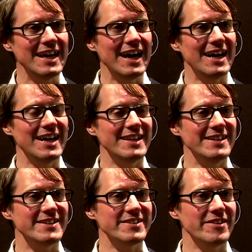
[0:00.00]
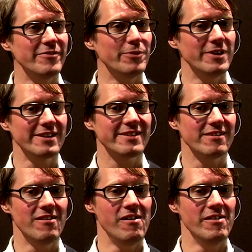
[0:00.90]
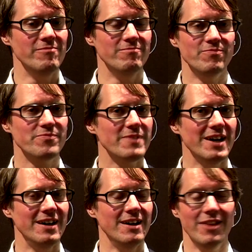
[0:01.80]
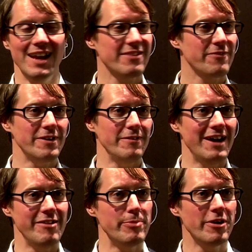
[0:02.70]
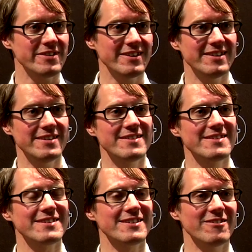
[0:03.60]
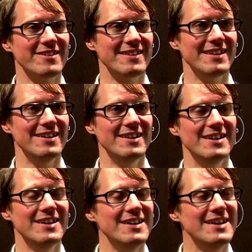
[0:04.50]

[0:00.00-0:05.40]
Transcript: and I've worked on the last few Harry Potters, Godzilla,